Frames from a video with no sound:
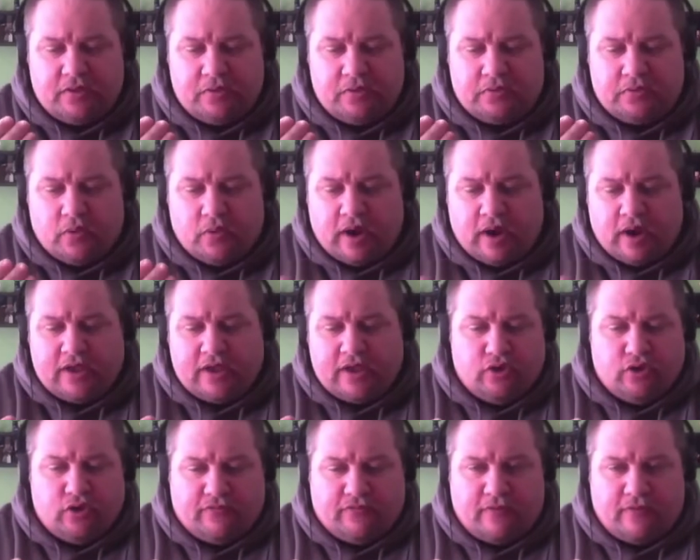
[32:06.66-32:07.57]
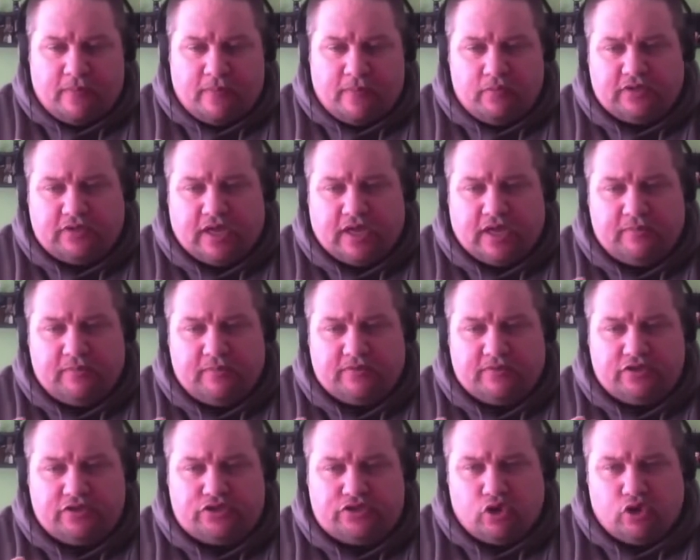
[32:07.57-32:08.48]
what I took from it was like it
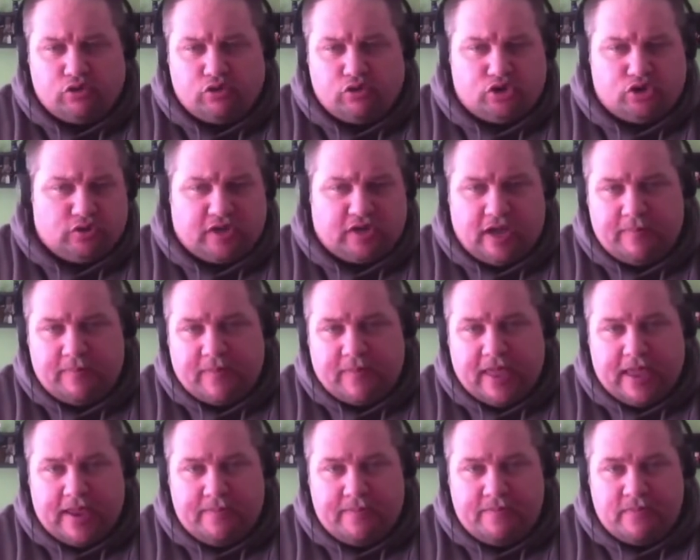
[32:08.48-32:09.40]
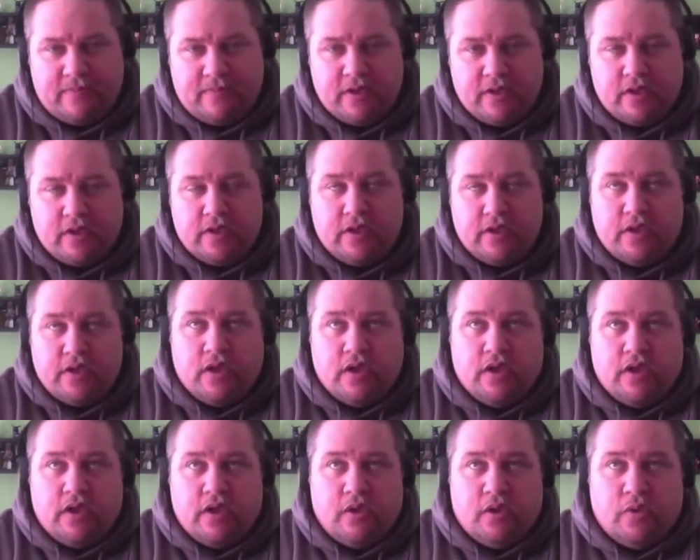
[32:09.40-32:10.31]
was a social type game
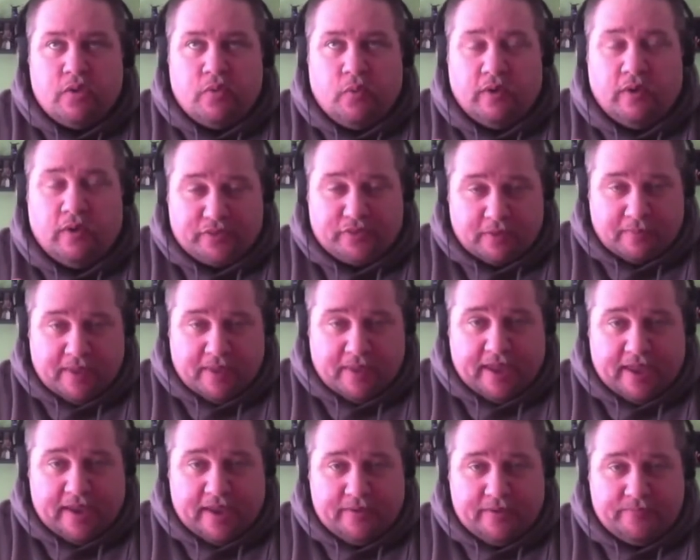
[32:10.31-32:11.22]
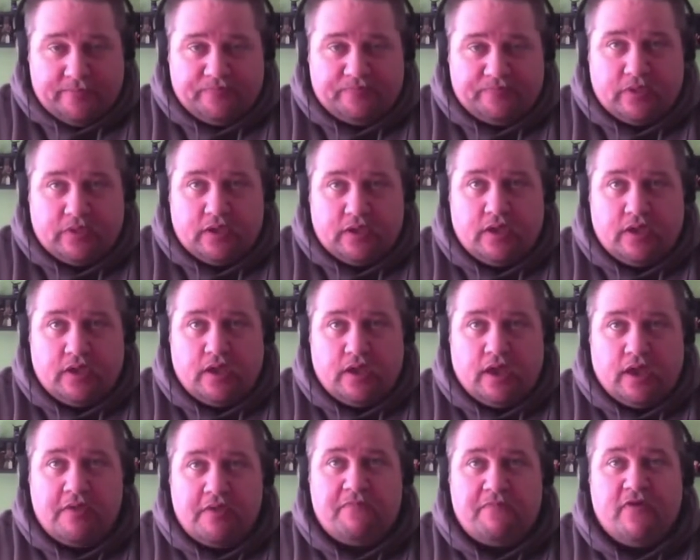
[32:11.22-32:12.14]
with a Mii.
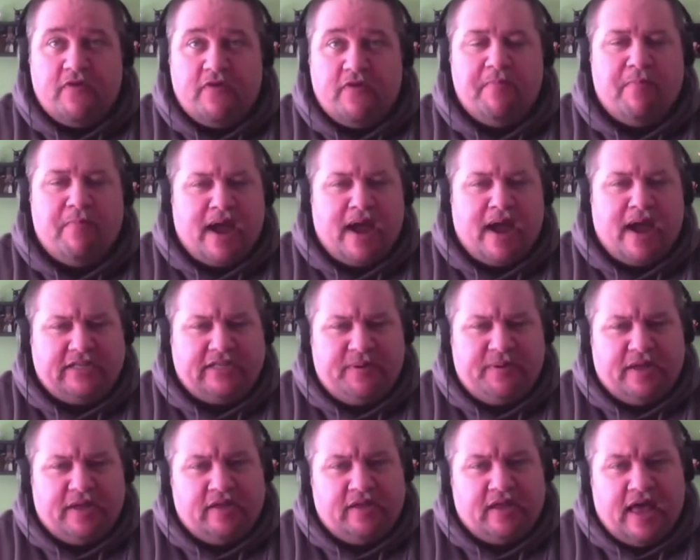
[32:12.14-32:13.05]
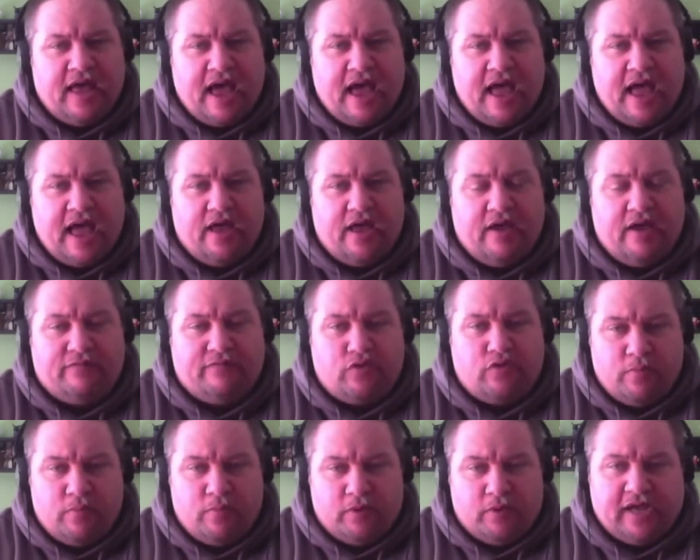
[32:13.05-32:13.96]
It reminds me a lot of
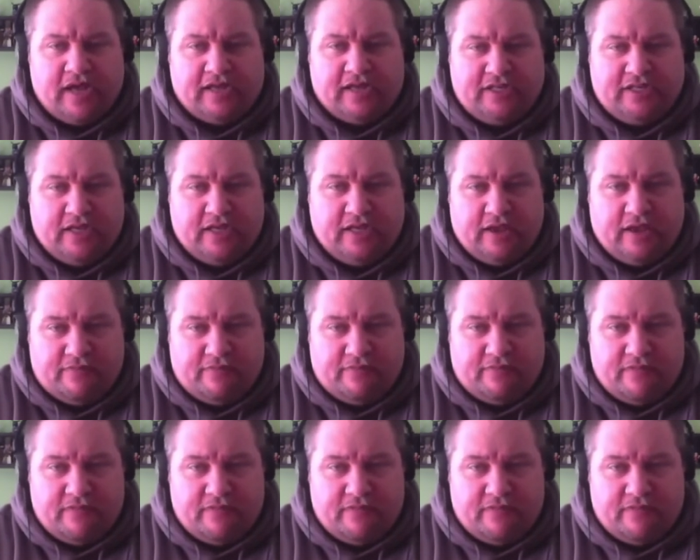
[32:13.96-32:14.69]
Tomodachi Life,